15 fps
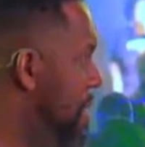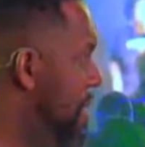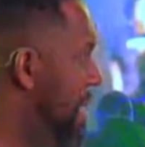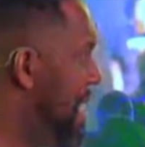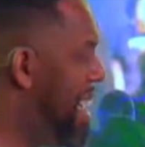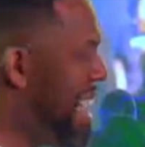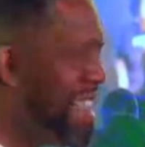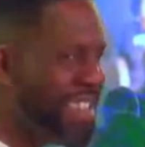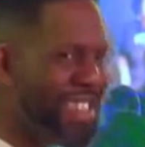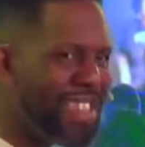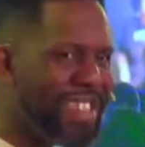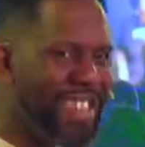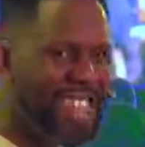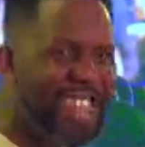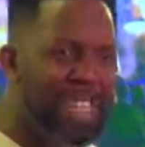And not just
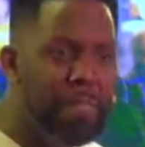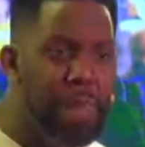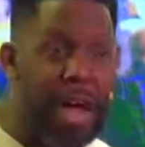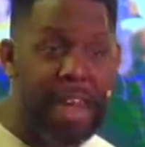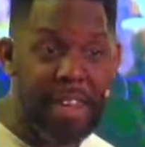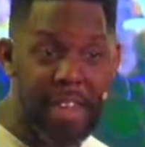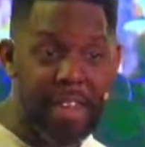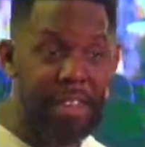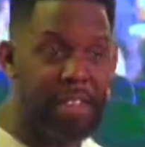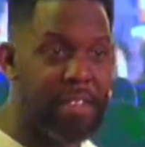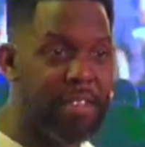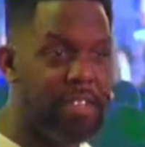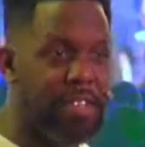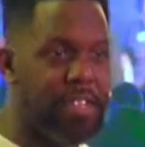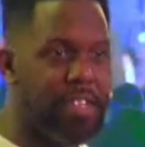anybody
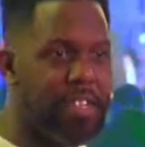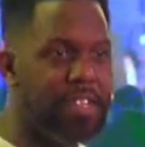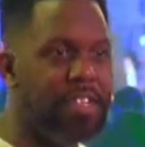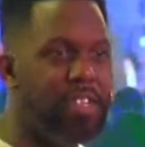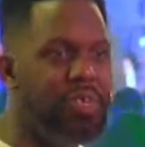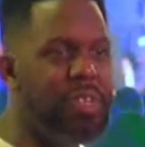can do